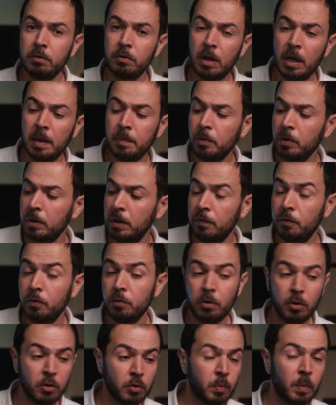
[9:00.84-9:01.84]
tripod if you
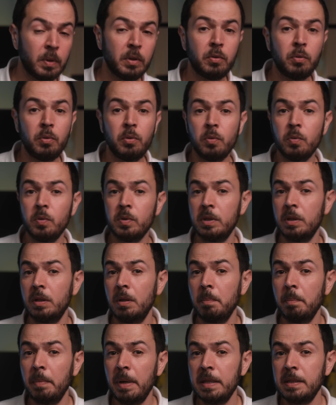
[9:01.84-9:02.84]
don't want to use the
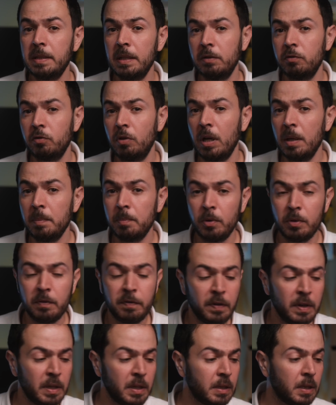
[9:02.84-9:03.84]
basic tripod
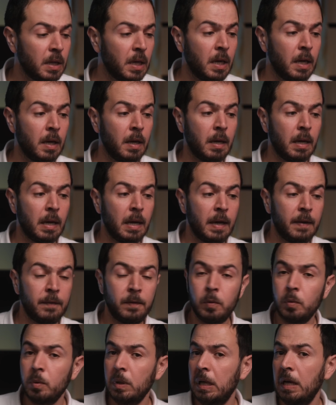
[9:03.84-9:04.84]
feet, and
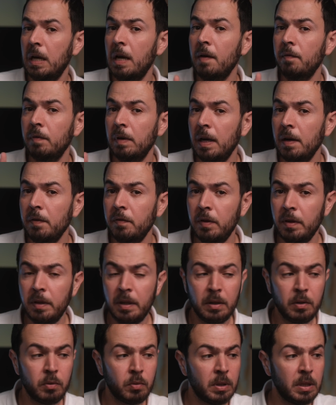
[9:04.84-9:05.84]
you can have
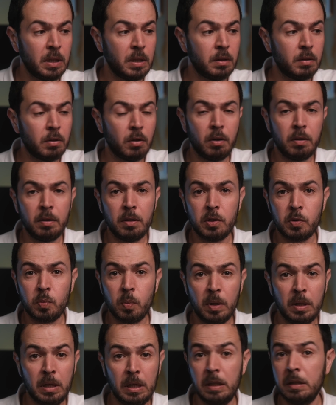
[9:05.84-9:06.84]
everything you need on this
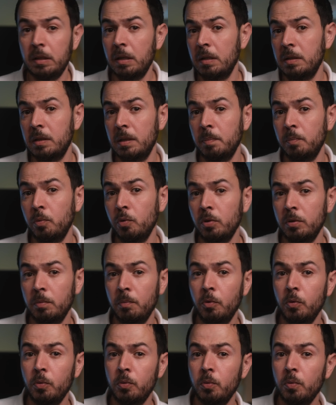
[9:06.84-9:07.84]
one. It can support
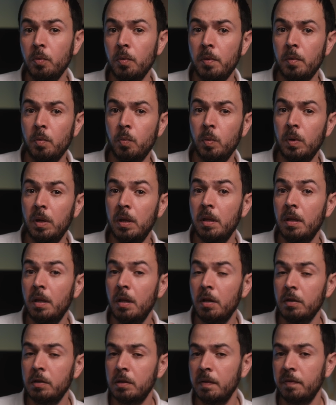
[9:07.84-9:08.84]
Bluetooth with
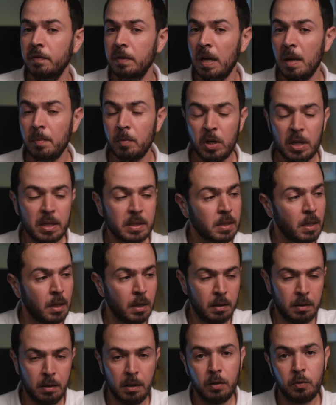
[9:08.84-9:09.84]
lots of cameras,
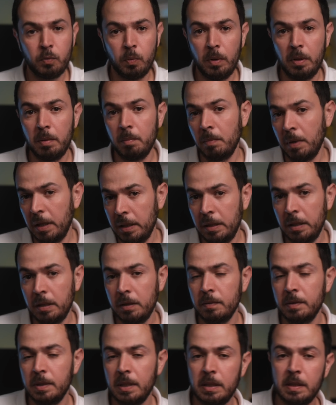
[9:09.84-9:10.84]
not with my
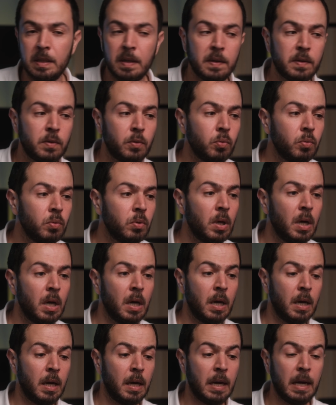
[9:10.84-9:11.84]
Nikon Z6 II,
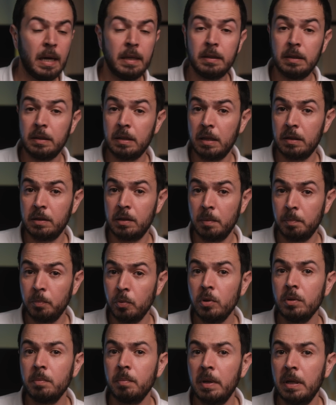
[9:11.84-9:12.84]
and it can
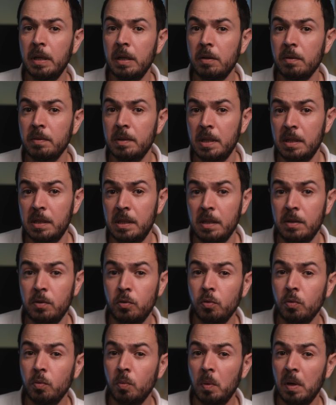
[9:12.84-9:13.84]
support my Nikon Z6
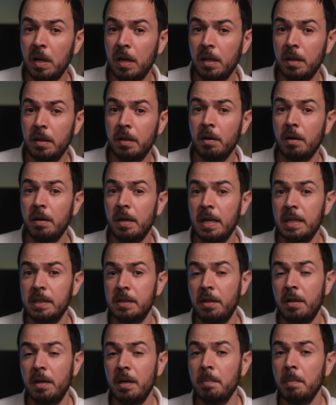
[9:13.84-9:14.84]
II while the
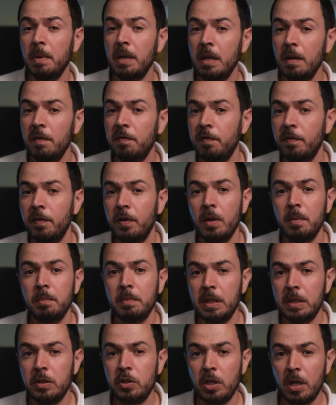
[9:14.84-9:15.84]
RS3 Mini from
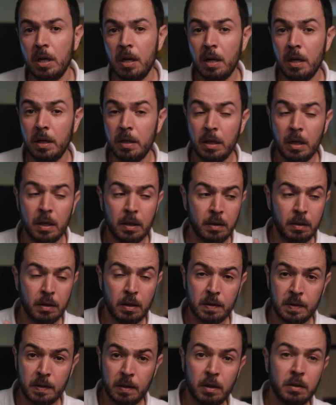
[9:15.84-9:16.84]
DJI
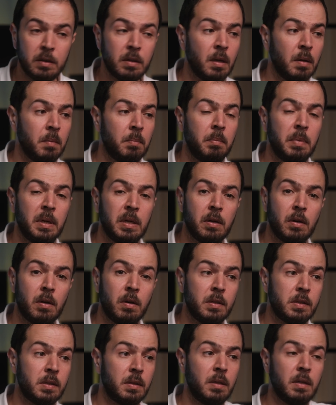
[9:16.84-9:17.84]
does not,
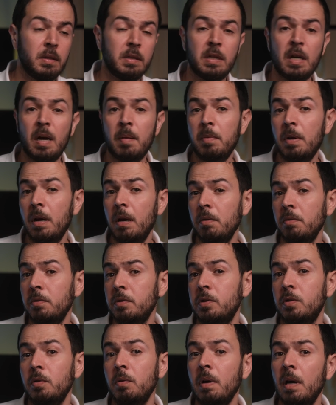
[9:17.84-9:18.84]
because this camera looks
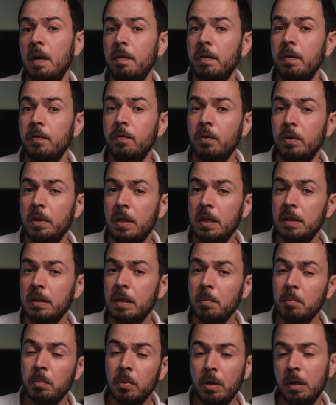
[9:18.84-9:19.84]
so heavy for that
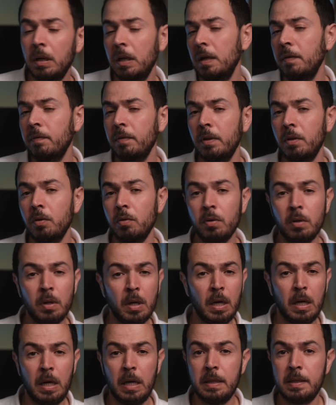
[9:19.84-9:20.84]
gimbal, even though
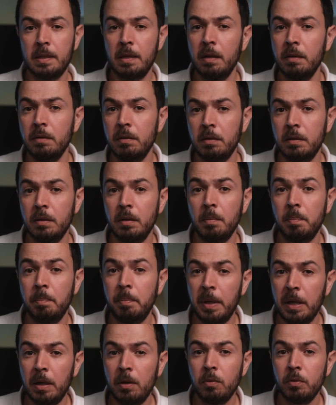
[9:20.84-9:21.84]
it's under the
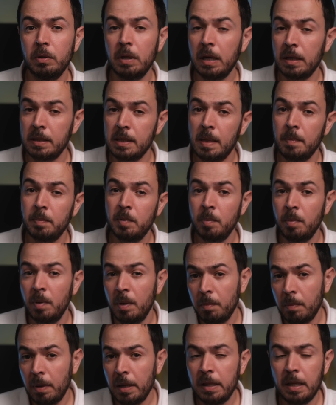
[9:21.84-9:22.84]
payload acceptable
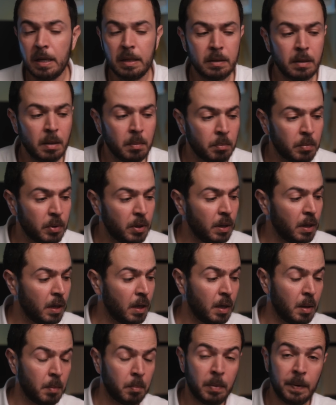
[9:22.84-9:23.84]
by that gimbal.
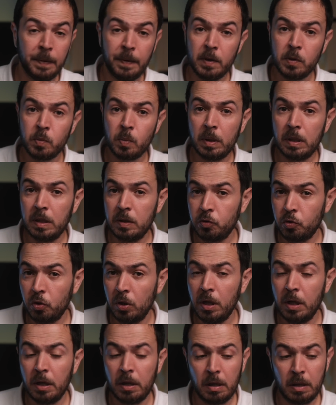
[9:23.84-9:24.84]
But this one is
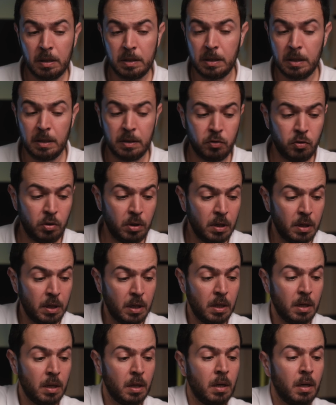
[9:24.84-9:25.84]
really nice. It's
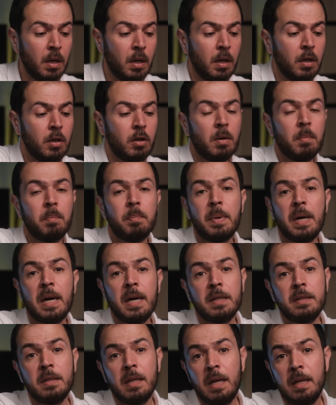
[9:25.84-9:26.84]
really
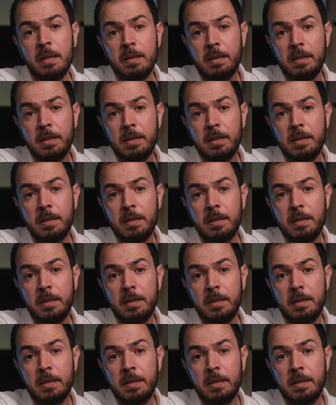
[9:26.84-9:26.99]
compact and